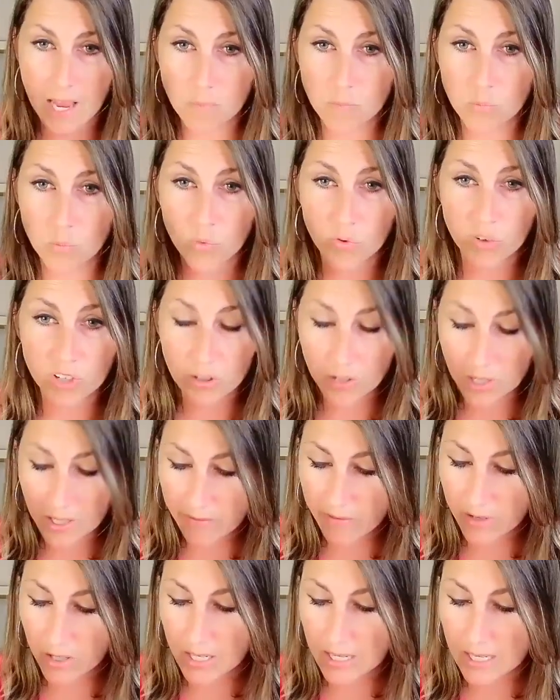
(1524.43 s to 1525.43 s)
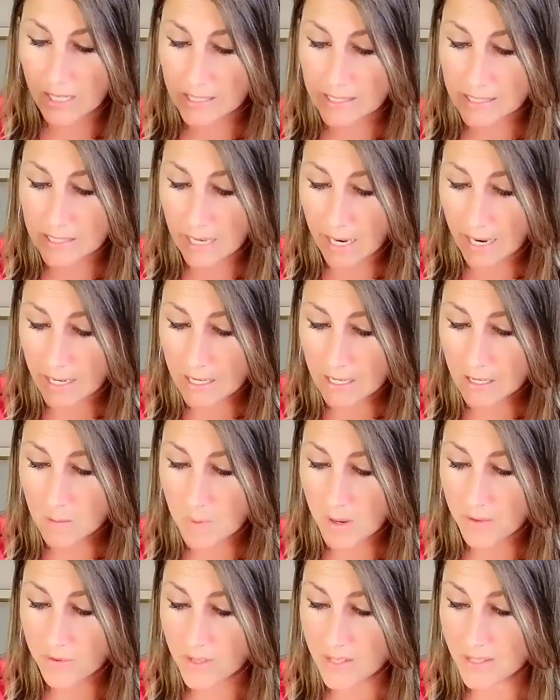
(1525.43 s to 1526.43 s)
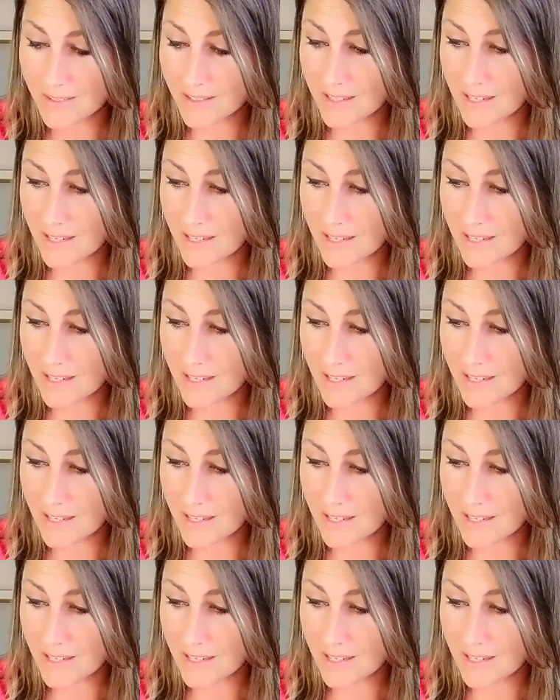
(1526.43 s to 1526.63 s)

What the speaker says: I'm very, very excited about this